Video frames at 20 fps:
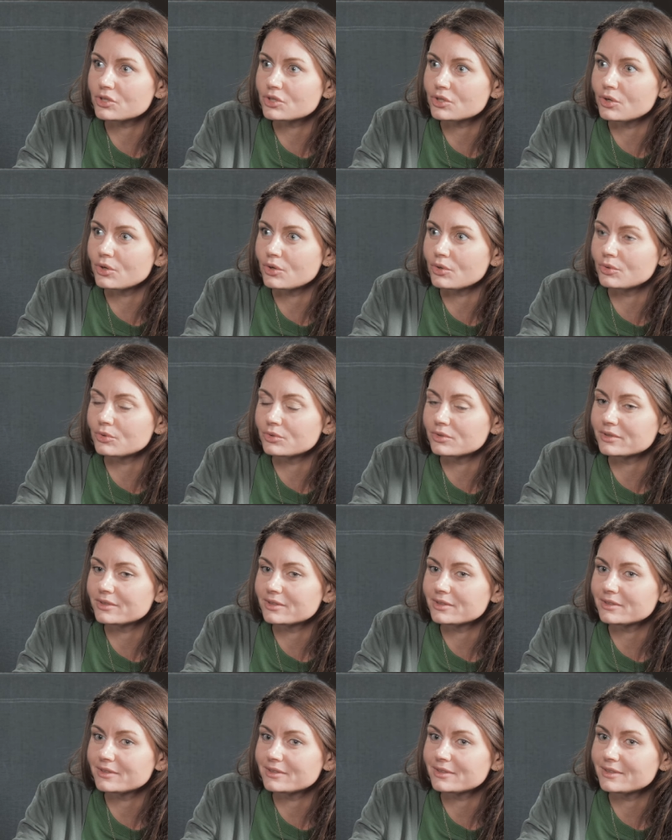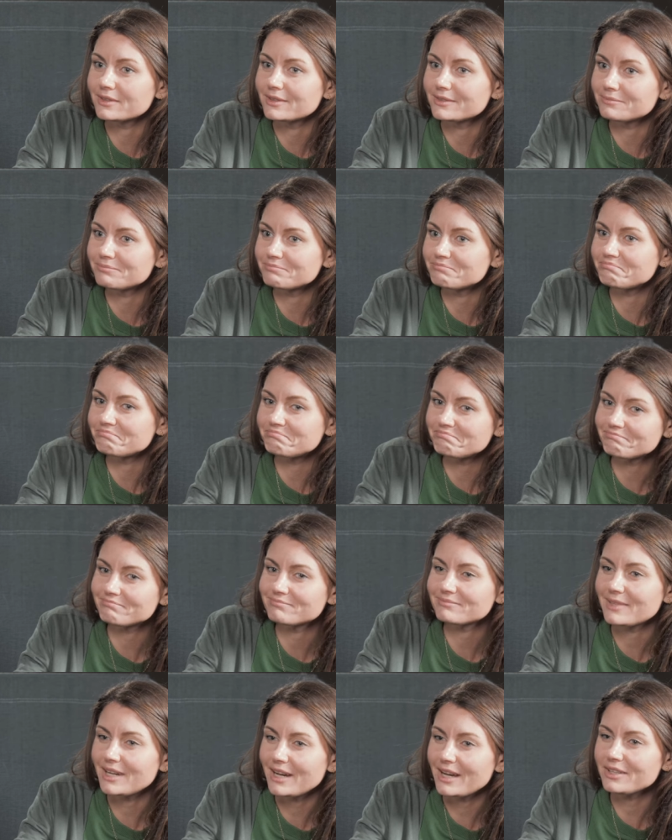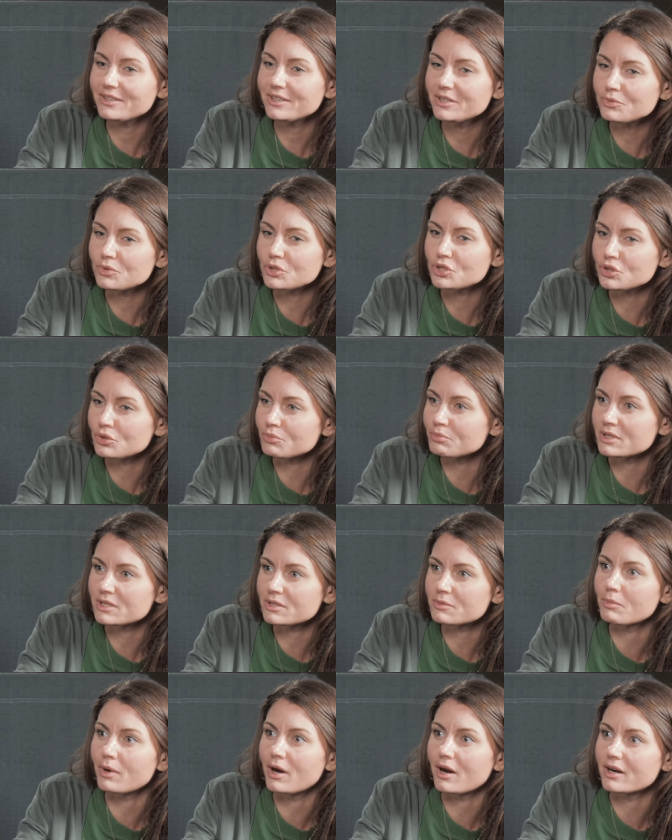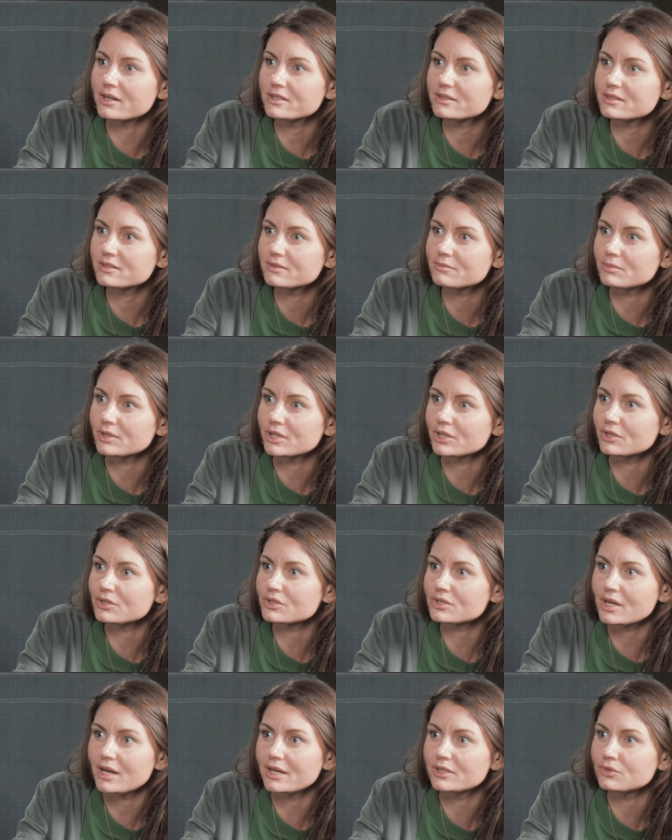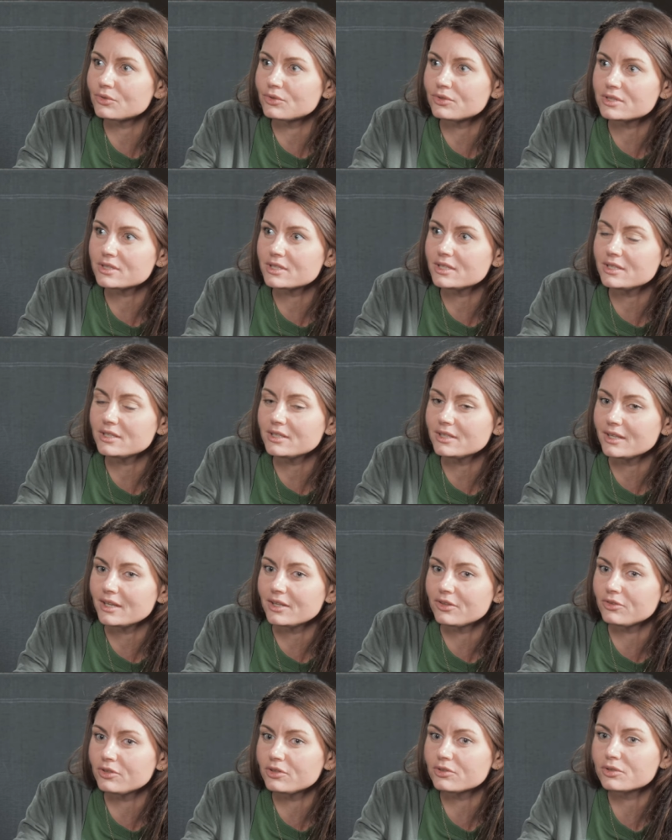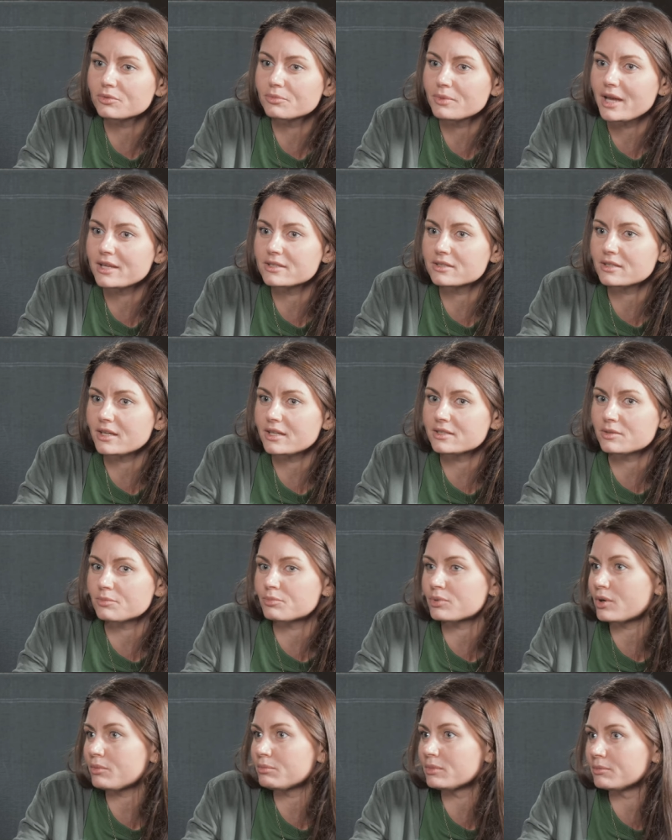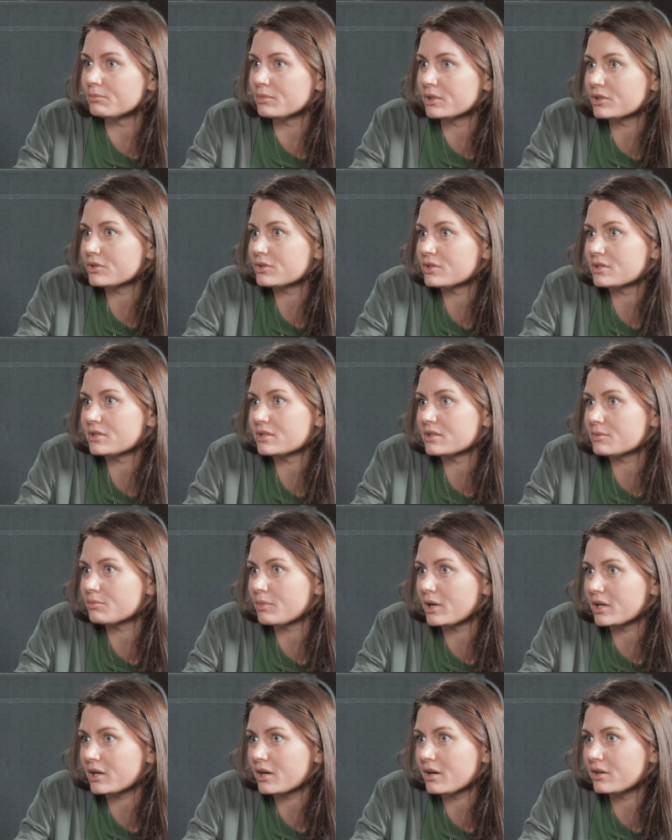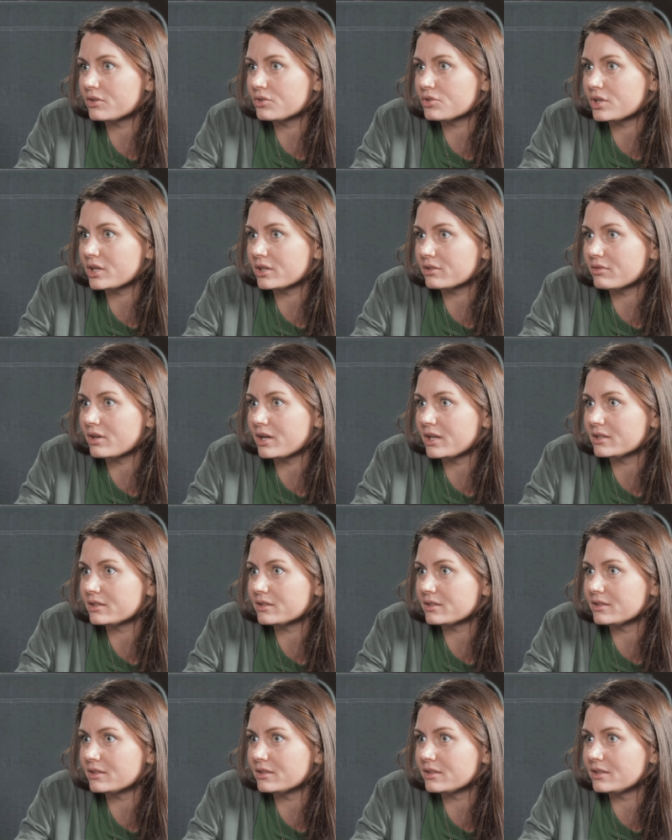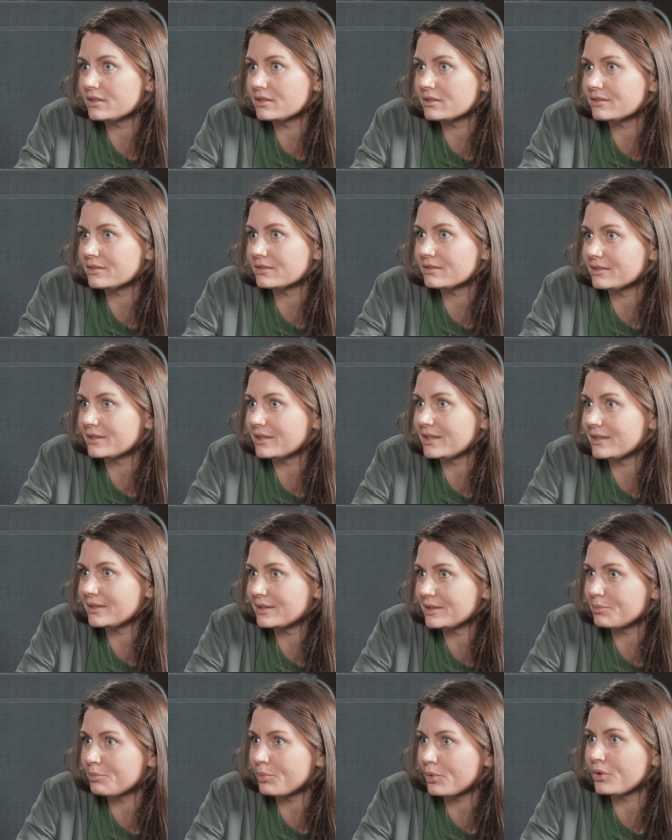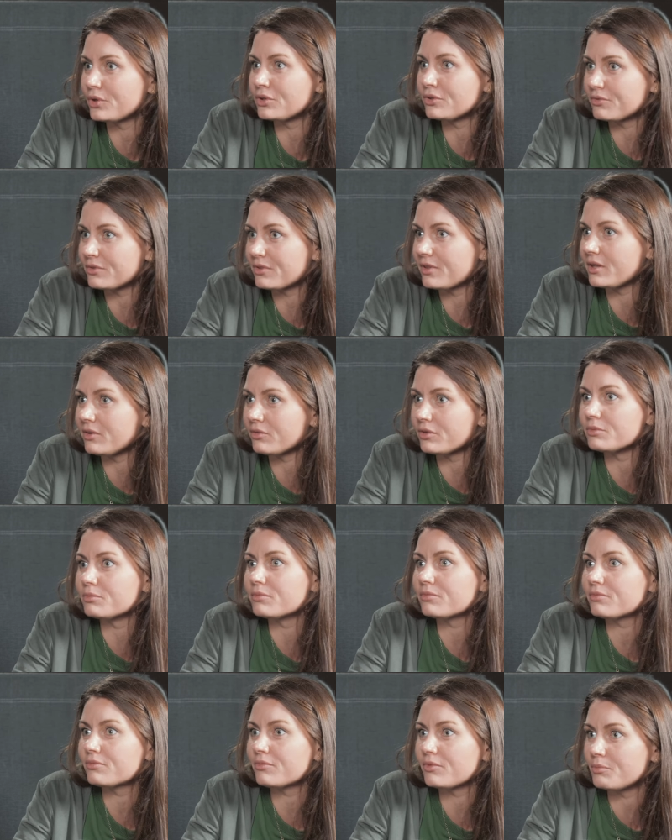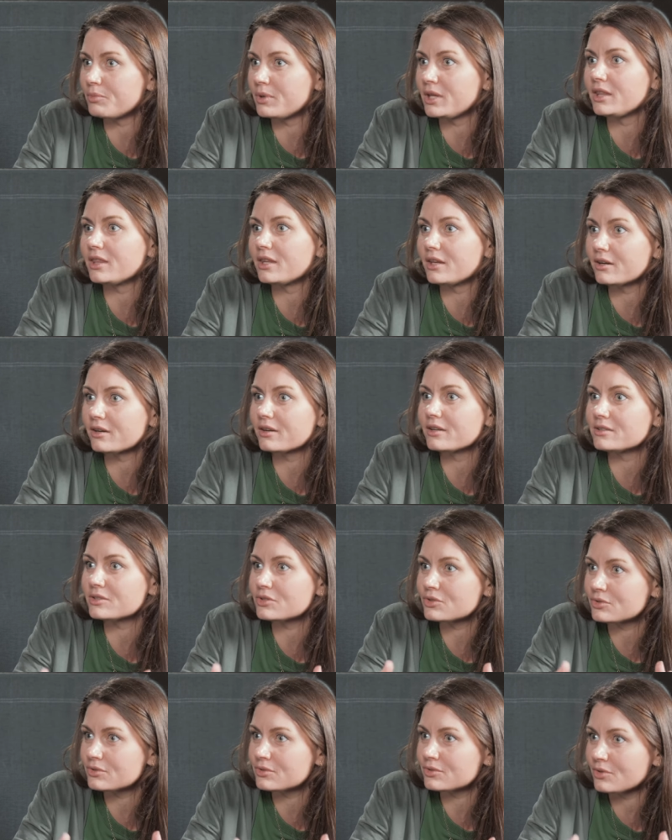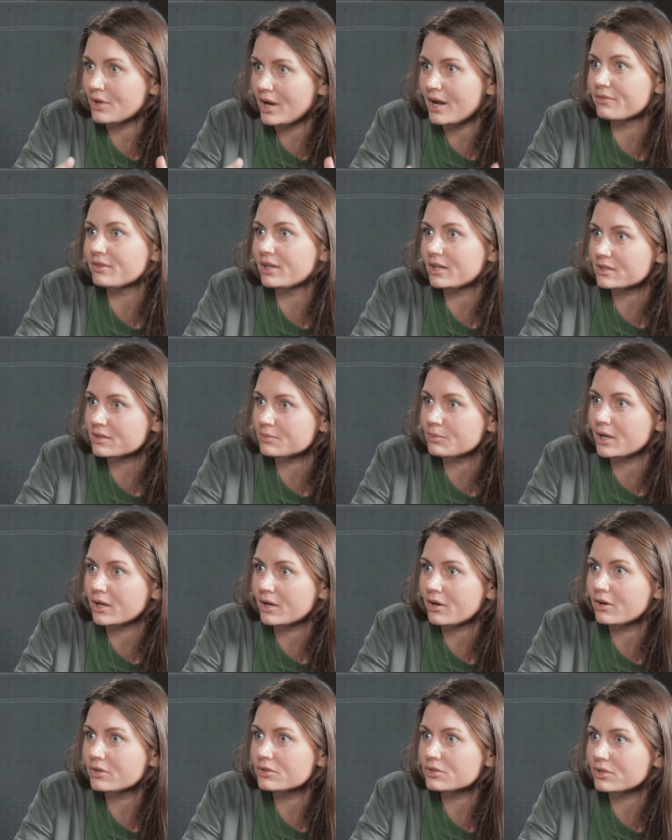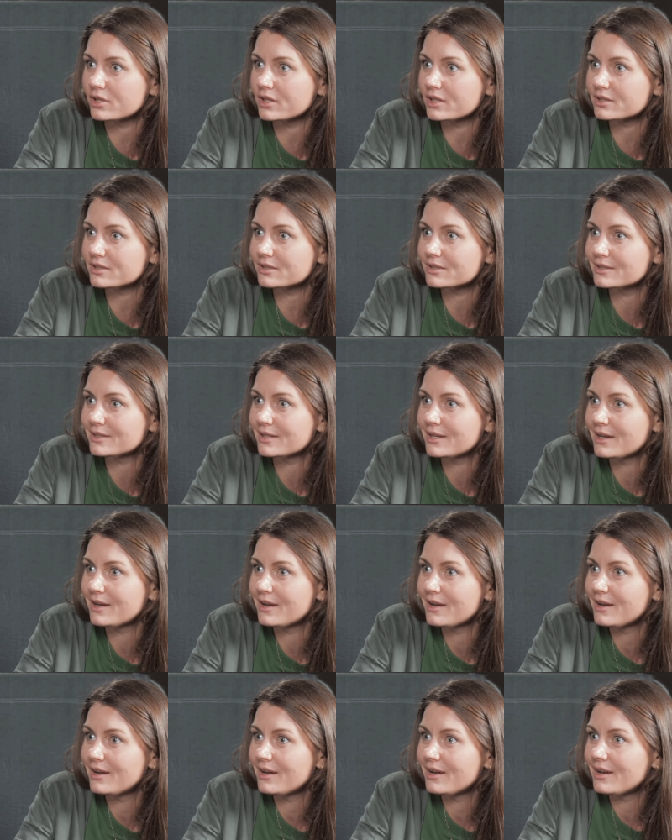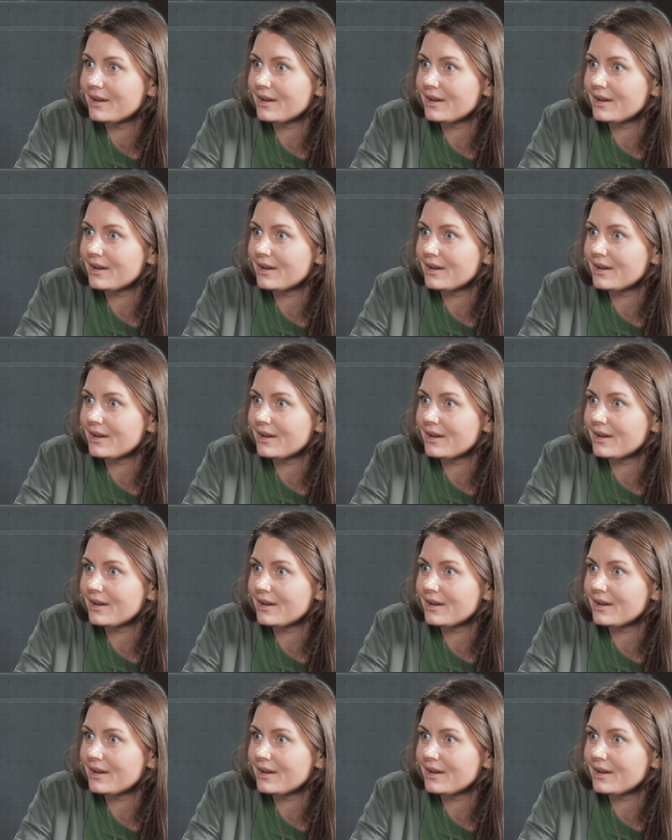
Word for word: So I think we should be smart, because I don't see Ethereum as, as a problem, because it's a smart contract, right? And, it, and the point of Ethereum for being there is to have that smart contract. Smart contract, yeah.